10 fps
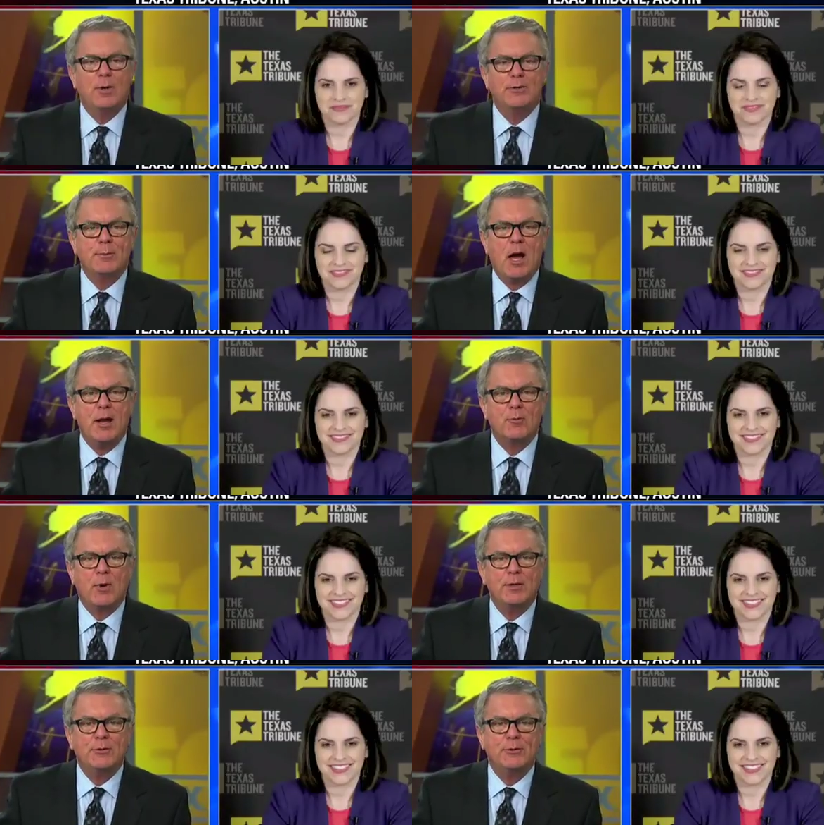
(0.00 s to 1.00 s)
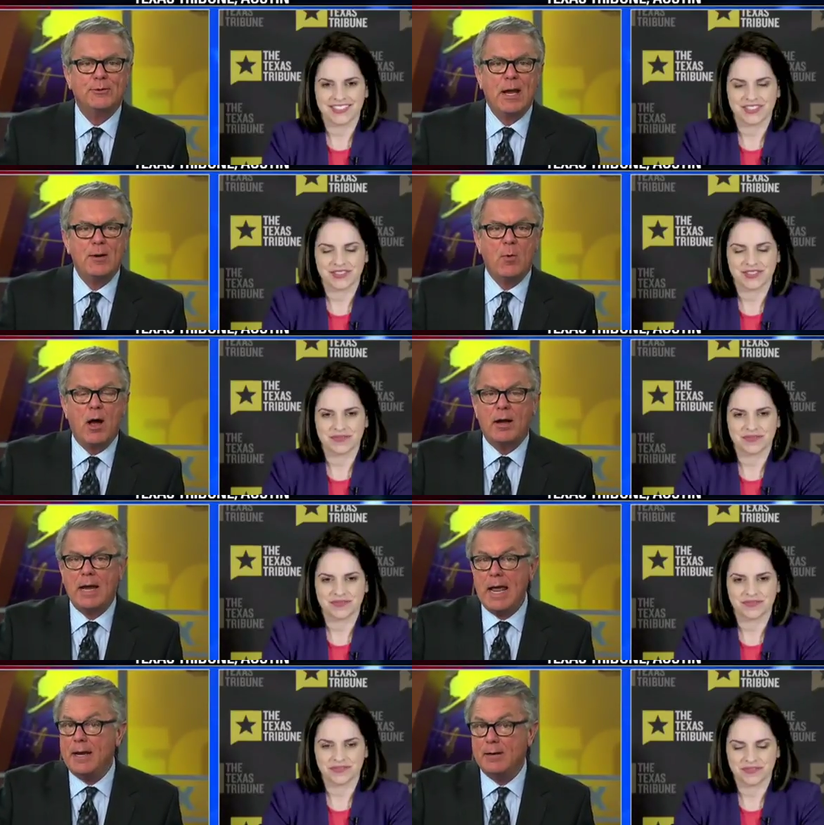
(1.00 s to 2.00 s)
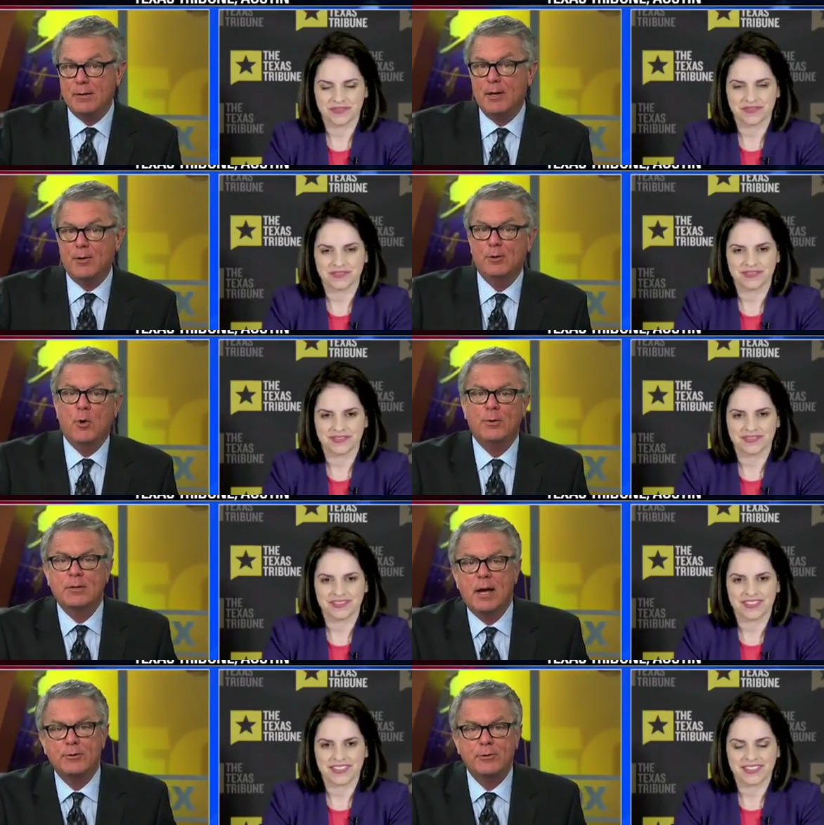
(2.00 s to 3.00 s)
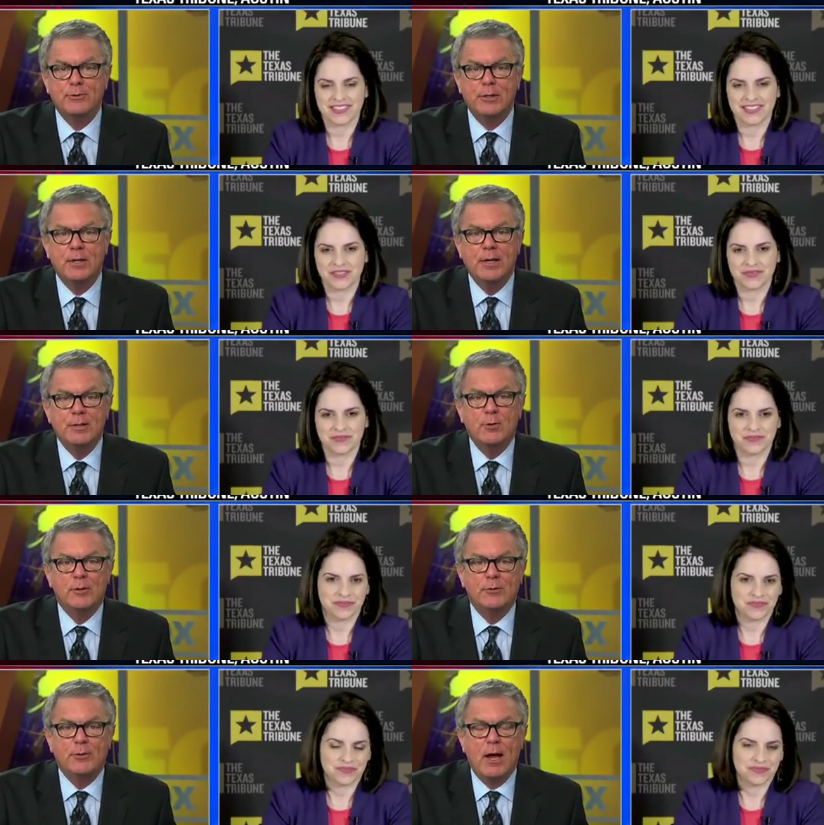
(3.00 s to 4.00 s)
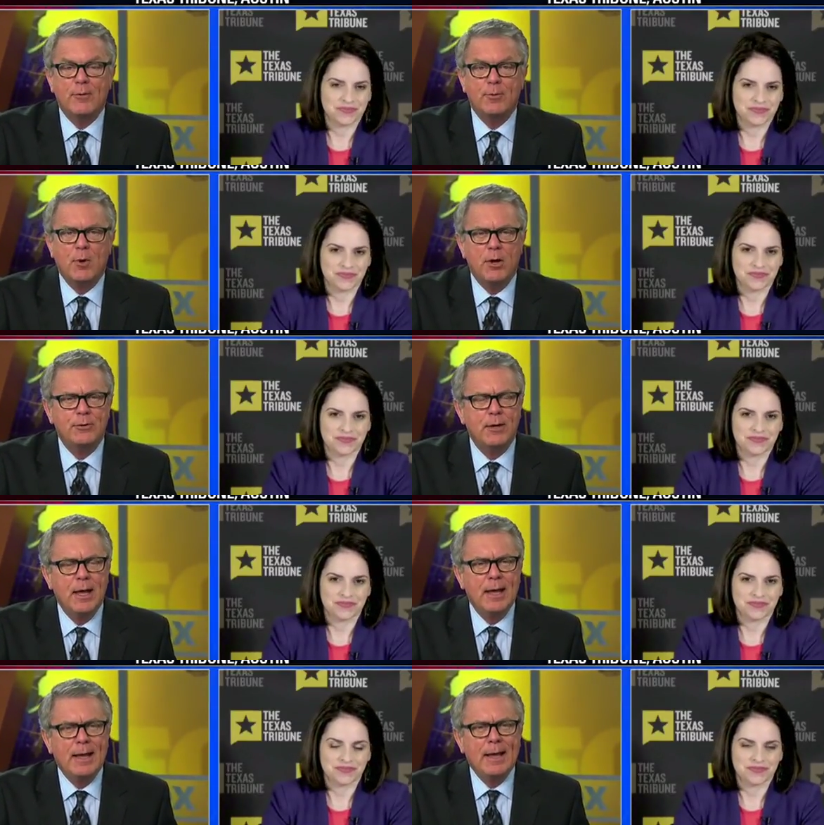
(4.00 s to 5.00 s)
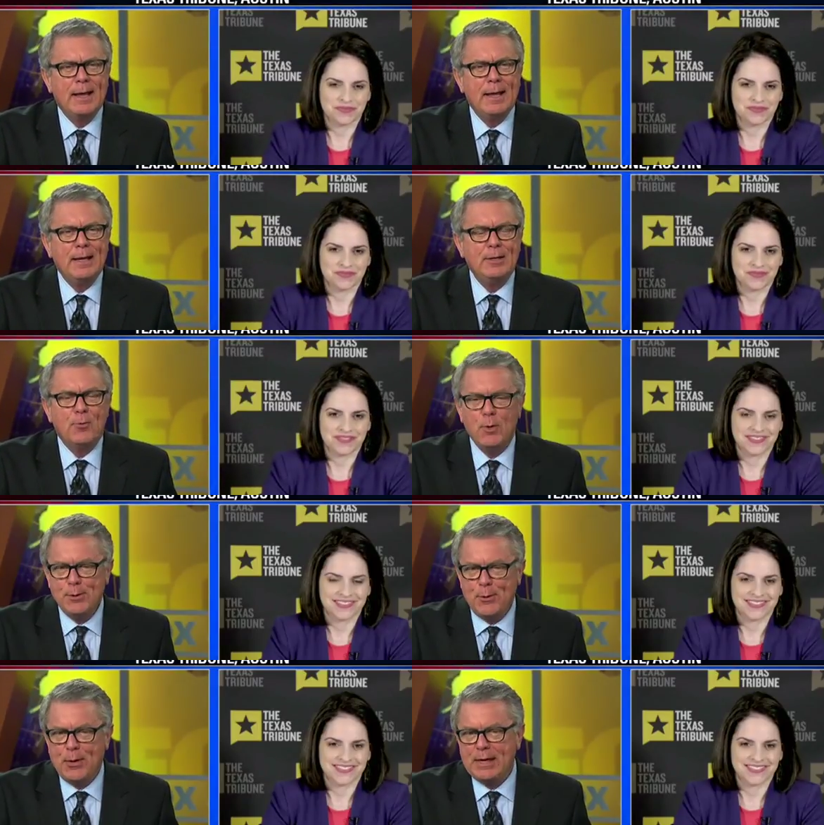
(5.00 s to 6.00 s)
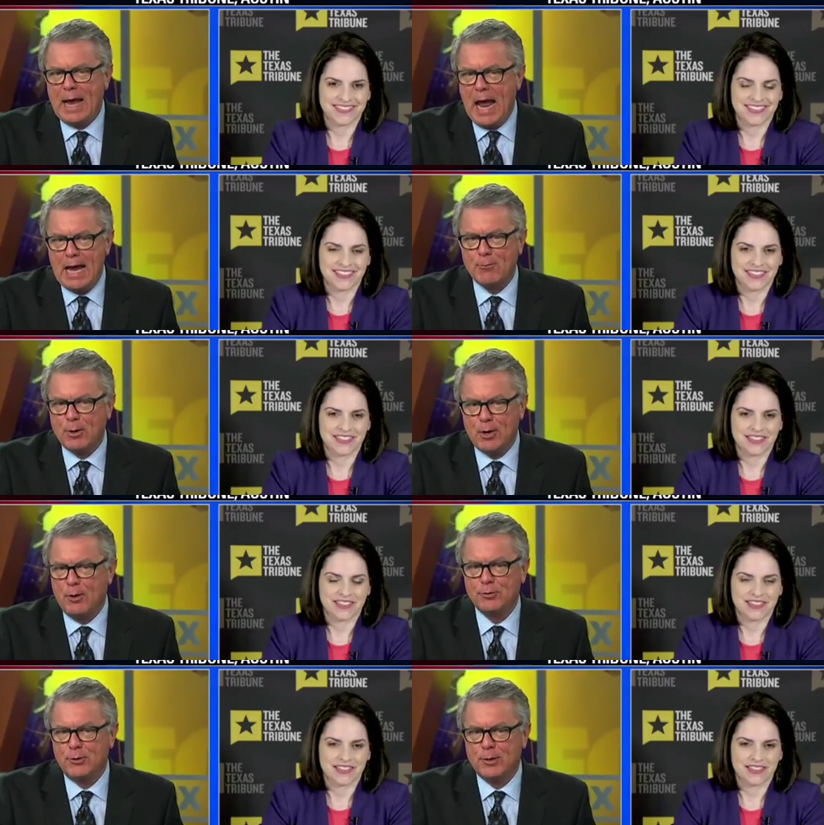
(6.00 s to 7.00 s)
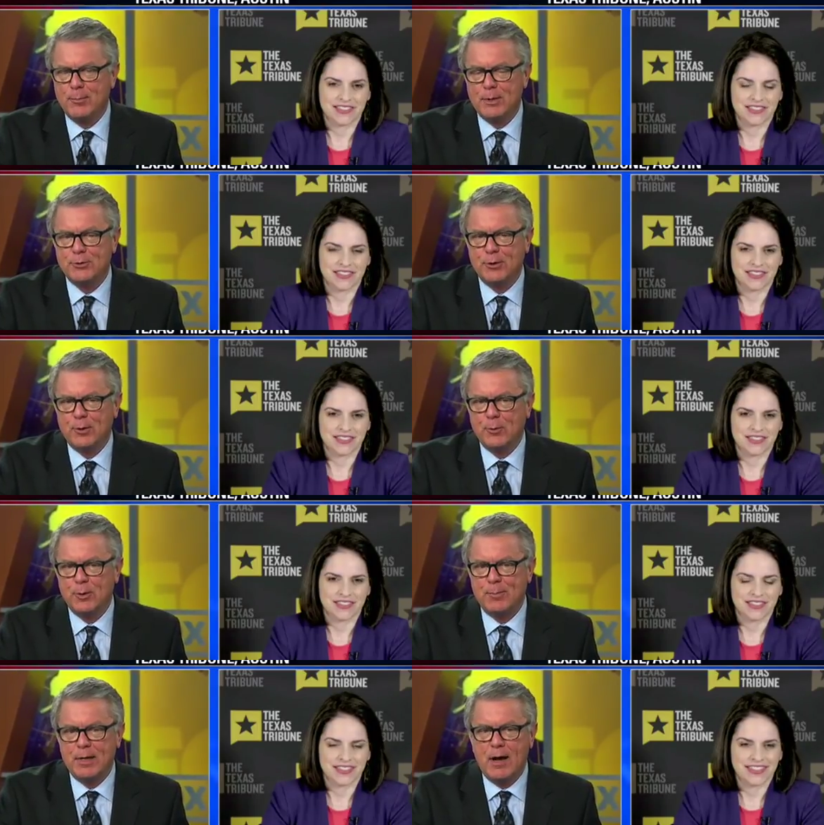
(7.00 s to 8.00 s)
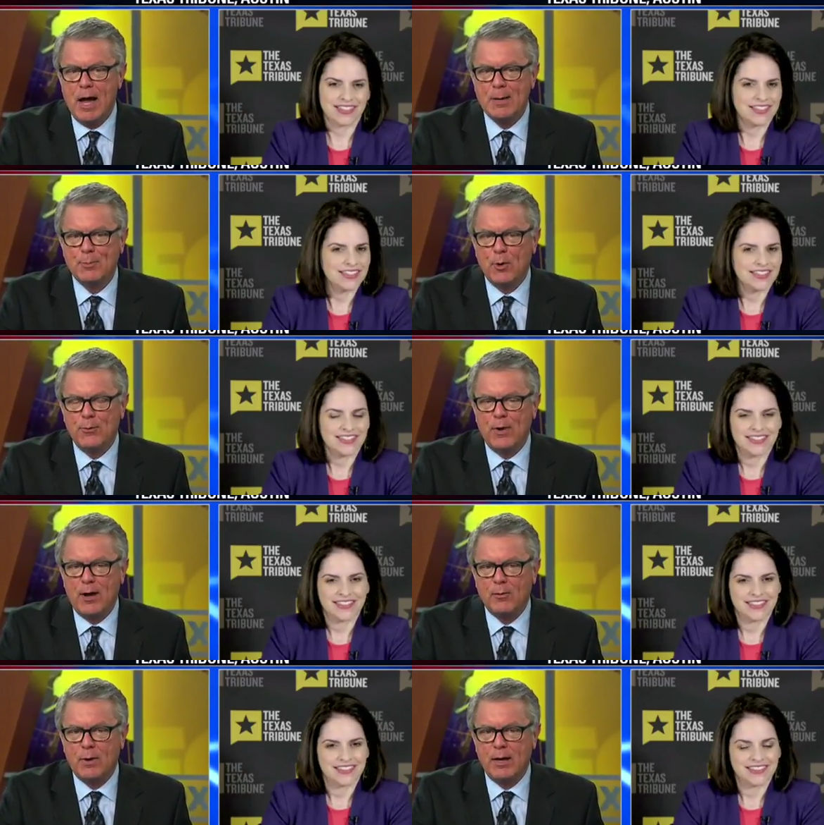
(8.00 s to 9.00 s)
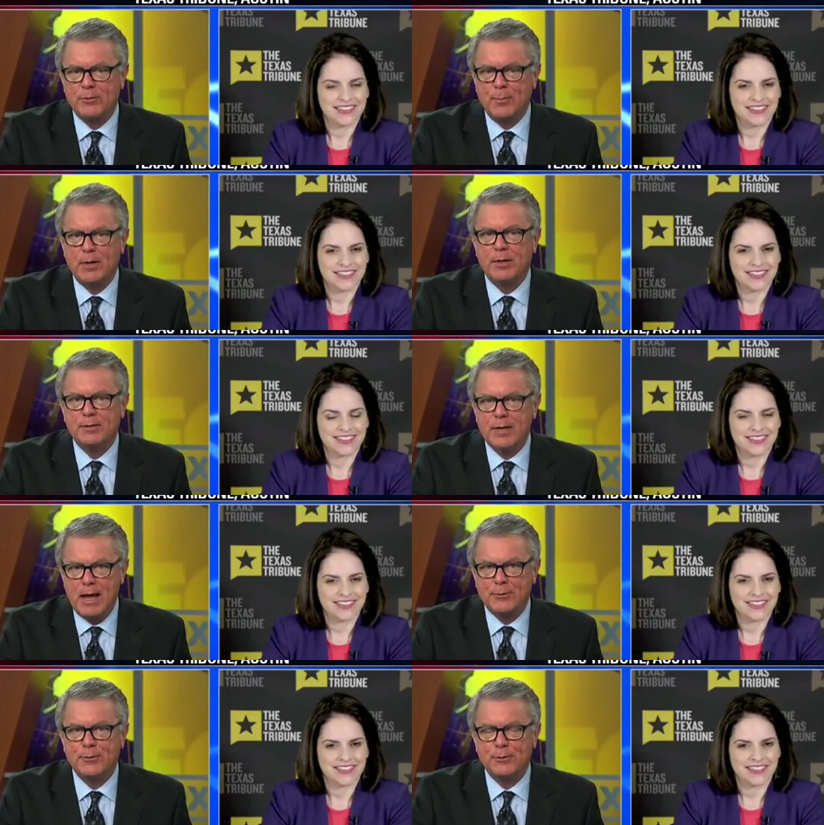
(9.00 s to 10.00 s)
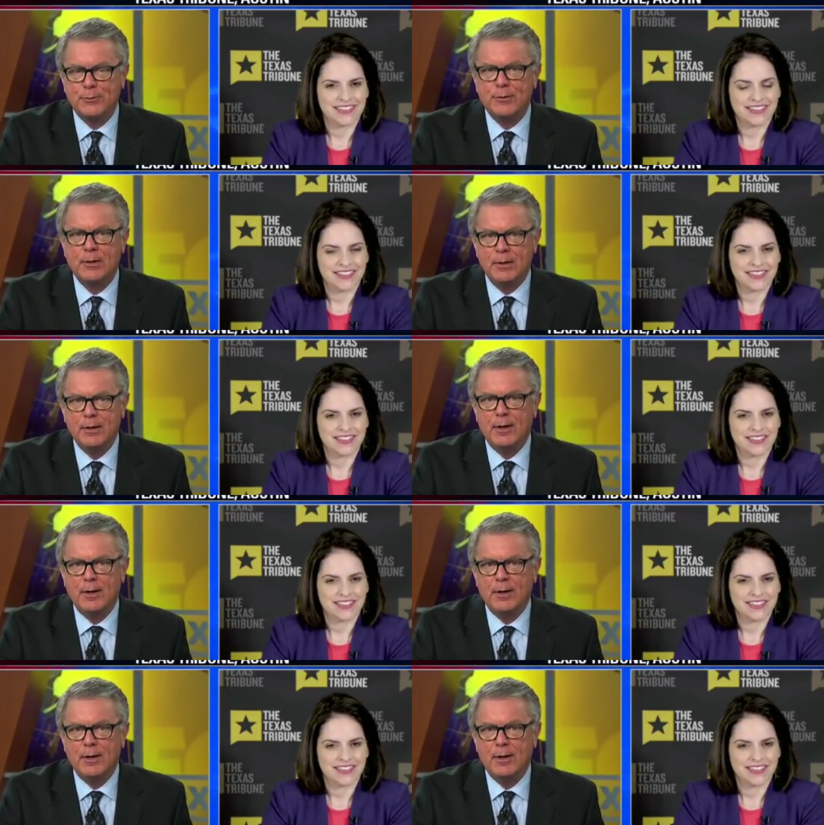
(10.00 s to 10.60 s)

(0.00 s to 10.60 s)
Speaker 1: some hot races statewide and here in North Texas. She joins us live from Austin. You wouldn't think agriculture commissioner would be a high profile race, but in Texas, you know,